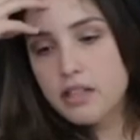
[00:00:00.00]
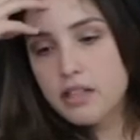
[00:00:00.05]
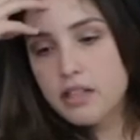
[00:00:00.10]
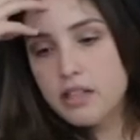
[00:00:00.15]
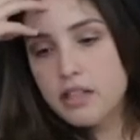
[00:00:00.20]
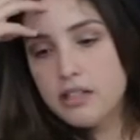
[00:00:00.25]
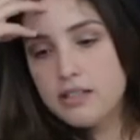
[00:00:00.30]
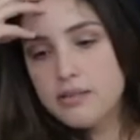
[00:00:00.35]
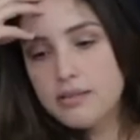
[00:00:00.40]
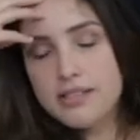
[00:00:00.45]
uh,
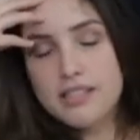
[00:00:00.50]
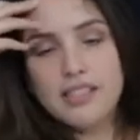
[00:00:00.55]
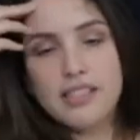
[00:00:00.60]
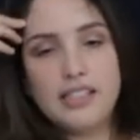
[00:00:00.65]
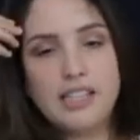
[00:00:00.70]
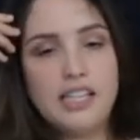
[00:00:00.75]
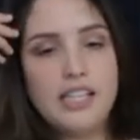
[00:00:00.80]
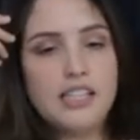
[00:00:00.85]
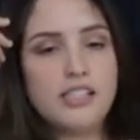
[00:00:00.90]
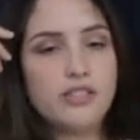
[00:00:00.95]

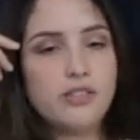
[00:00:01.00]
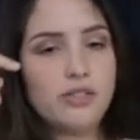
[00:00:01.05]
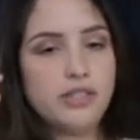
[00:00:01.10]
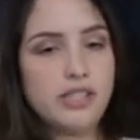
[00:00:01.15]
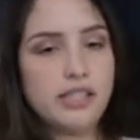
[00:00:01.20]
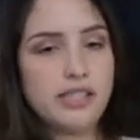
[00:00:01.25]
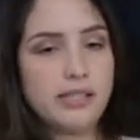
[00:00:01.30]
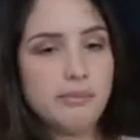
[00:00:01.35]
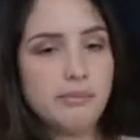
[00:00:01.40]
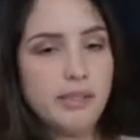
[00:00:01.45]
near to
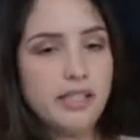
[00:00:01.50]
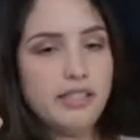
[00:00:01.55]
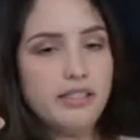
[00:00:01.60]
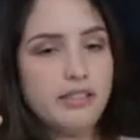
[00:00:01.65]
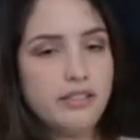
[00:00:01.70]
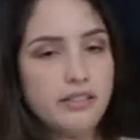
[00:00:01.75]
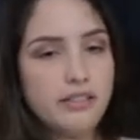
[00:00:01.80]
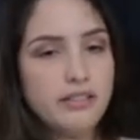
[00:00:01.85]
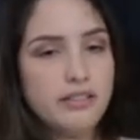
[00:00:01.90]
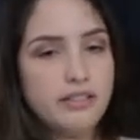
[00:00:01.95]

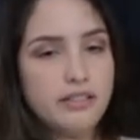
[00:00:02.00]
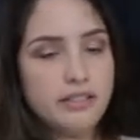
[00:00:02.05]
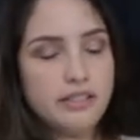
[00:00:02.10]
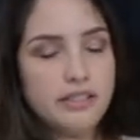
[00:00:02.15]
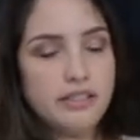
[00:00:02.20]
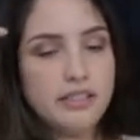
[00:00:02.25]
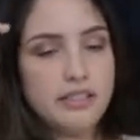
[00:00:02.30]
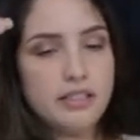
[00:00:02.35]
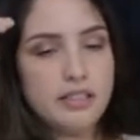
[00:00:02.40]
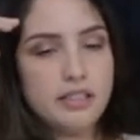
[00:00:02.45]
Sacramento.
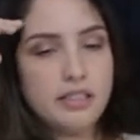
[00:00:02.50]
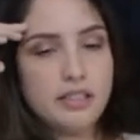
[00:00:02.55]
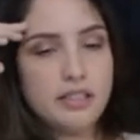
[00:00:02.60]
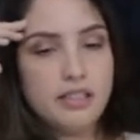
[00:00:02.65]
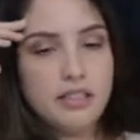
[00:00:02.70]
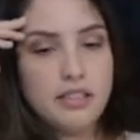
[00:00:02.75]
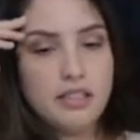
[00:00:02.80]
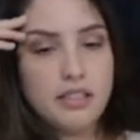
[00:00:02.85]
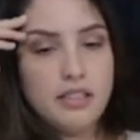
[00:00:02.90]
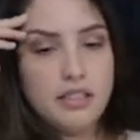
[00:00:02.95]

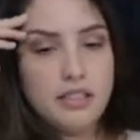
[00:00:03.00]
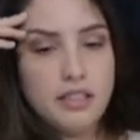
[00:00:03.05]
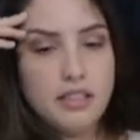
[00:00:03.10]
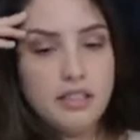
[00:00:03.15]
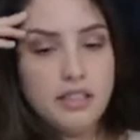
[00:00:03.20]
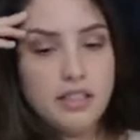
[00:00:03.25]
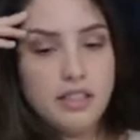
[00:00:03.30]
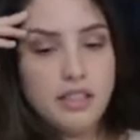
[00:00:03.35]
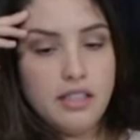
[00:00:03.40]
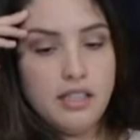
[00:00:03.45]
Uh-huh.
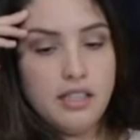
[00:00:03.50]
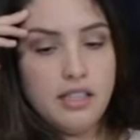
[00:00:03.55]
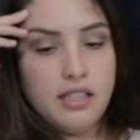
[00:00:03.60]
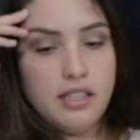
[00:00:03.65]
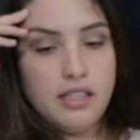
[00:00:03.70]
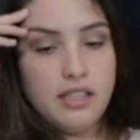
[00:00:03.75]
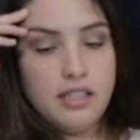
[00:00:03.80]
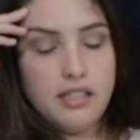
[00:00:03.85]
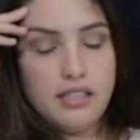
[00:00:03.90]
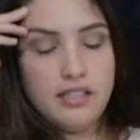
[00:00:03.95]
Uh,
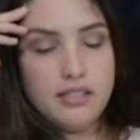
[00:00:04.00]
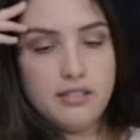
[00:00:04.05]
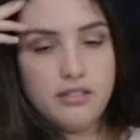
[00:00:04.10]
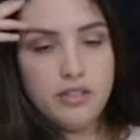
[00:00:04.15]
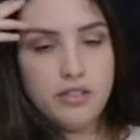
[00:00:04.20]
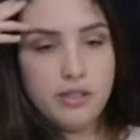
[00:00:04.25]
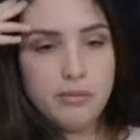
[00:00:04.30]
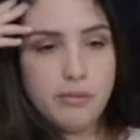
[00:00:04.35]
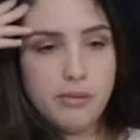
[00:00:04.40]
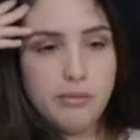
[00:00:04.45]
I
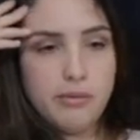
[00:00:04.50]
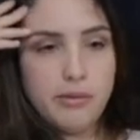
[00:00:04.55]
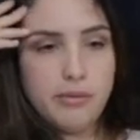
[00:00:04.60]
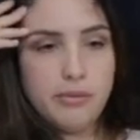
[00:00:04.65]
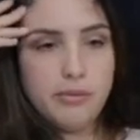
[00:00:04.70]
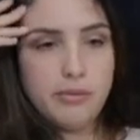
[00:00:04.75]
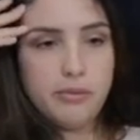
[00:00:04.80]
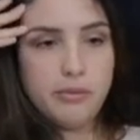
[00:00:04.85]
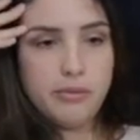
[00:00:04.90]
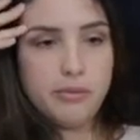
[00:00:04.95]
don't remember
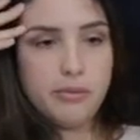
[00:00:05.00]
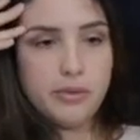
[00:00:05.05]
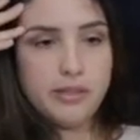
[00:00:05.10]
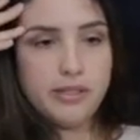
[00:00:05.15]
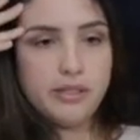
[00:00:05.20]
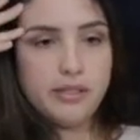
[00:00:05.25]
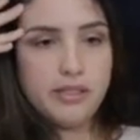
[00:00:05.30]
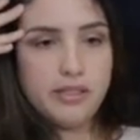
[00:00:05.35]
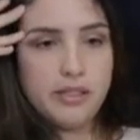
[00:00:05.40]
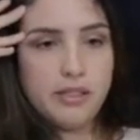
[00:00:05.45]

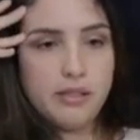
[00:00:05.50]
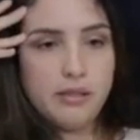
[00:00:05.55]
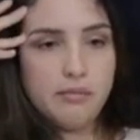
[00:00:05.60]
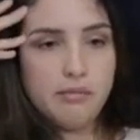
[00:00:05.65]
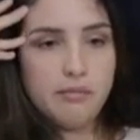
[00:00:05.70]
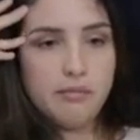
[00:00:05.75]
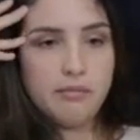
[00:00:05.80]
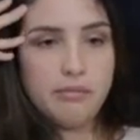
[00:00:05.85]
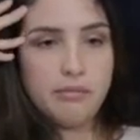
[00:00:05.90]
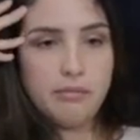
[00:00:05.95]
what's the name,
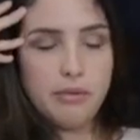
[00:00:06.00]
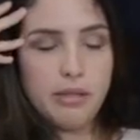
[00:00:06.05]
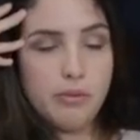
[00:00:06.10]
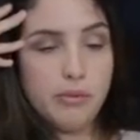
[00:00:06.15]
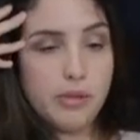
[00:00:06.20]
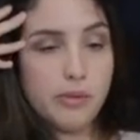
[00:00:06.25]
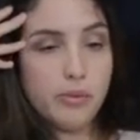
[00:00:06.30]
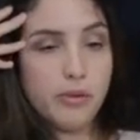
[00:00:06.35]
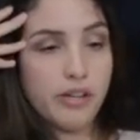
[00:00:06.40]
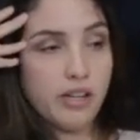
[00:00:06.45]
but it
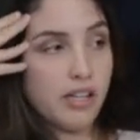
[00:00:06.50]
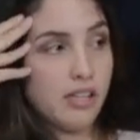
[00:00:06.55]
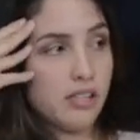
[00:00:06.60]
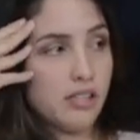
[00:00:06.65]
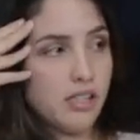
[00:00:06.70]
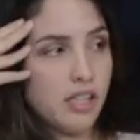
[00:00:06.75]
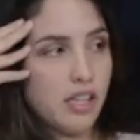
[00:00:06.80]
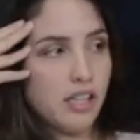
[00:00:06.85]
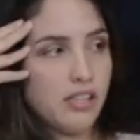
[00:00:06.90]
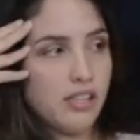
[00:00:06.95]
was with Rick
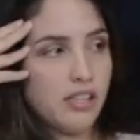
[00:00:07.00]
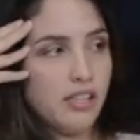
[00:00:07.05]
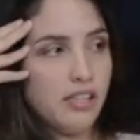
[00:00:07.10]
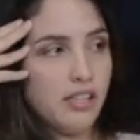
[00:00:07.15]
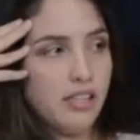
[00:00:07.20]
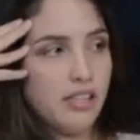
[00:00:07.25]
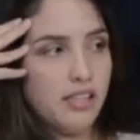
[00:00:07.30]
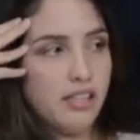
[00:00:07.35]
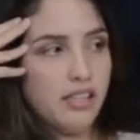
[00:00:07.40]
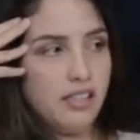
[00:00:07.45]
Esqueta.
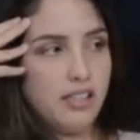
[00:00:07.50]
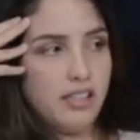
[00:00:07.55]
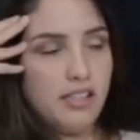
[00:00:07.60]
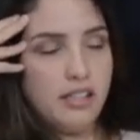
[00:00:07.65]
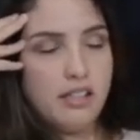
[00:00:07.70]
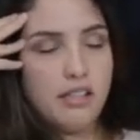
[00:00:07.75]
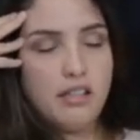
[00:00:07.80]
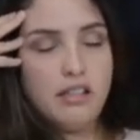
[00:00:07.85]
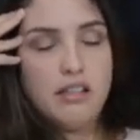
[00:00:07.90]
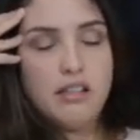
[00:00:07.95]

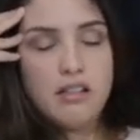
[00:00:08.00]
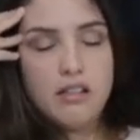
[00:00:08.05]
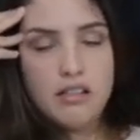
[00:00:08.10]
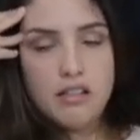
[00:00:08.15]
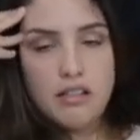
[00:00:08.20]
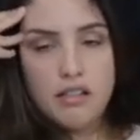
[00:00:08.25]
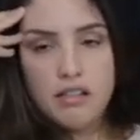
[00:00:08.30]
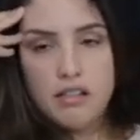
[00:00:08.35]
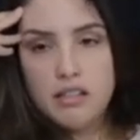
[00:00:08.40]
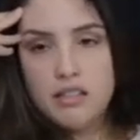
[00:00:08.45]
Uh-huh.
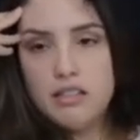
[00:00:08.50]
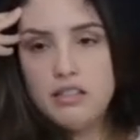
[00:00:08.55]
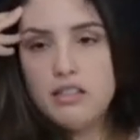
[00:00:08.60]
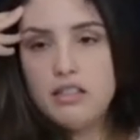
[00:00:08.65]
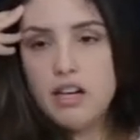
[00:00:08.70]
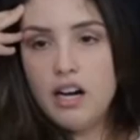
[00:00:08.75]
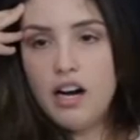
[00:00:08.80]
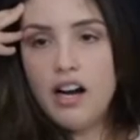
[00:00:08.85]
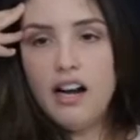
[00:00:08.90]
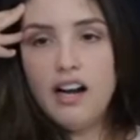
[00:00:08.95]

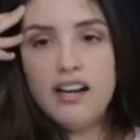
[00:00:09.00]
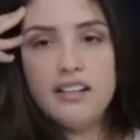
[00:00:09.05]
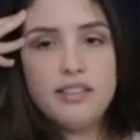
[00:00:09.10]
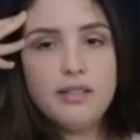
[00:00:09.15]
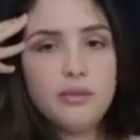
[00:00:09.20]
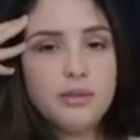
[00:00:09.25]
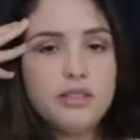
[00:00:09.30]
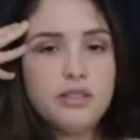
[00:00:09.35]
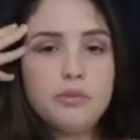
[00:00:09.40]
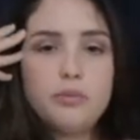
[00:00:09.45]
God,
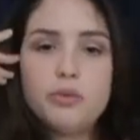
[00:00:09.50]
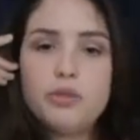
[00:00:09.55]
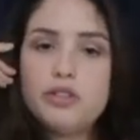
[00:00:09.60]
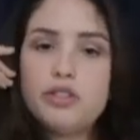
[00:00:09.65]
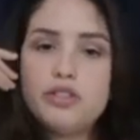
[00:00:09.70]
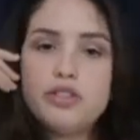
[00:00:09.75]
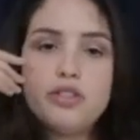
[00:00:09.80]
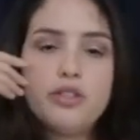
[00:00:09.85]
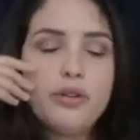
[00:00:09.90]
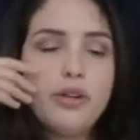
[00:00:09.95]
that was the
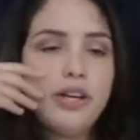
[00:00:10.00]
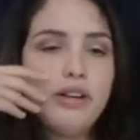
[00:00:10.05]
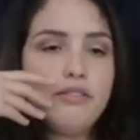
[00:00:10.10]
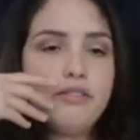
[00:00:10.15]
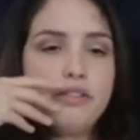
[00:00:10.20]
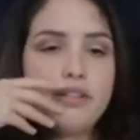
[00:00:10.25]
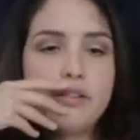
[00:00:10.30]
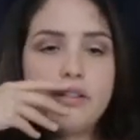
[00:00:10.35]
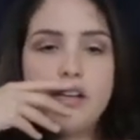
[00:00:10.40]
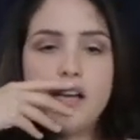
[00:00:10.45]
worst show
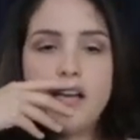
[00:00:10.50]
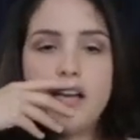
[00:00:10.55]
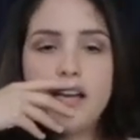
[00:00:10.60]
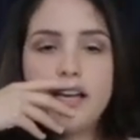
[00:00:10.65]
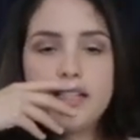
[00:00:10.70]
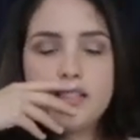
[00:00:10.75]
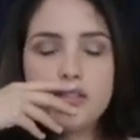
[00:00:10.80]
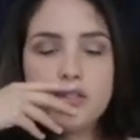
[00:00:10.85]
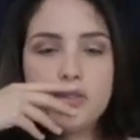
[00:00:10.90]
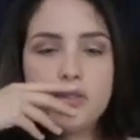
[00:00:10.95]
ever. I
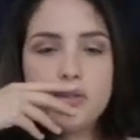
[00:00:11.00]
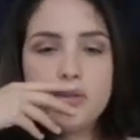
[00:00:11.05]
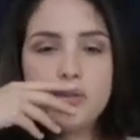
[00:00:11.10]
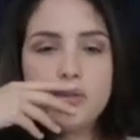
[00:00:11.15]
had to do.